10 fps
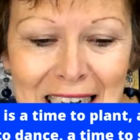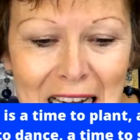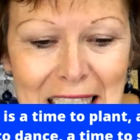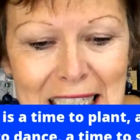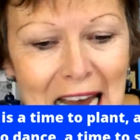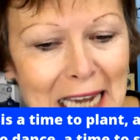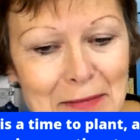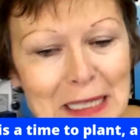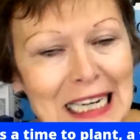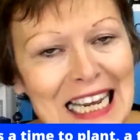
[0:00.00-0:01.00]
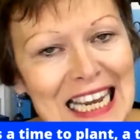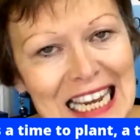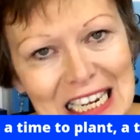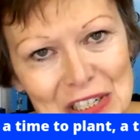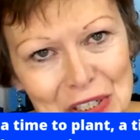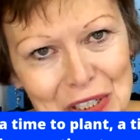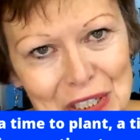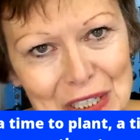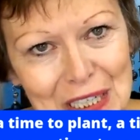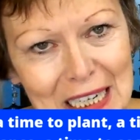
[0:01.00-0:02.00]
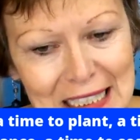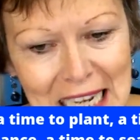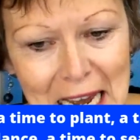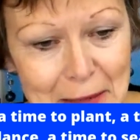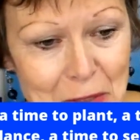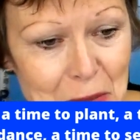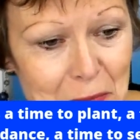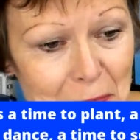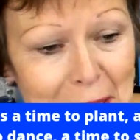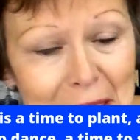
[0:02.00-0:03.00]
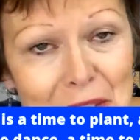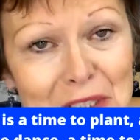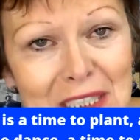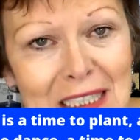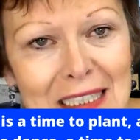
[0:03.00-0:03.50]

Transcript: a time to heal, a time to build,